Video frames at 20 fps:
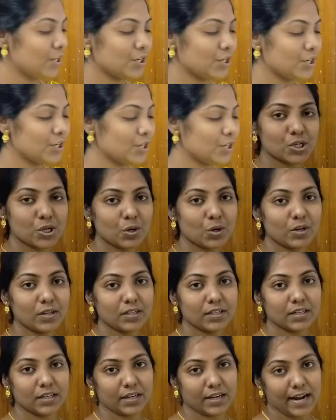
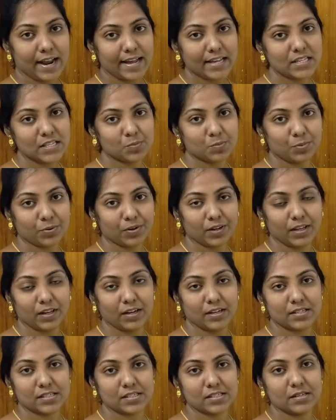short grass
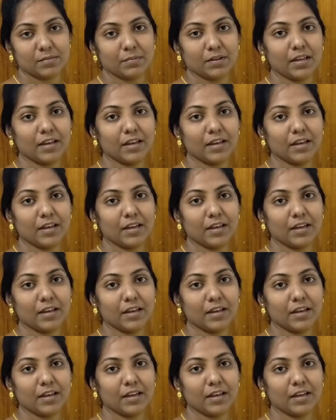prairies.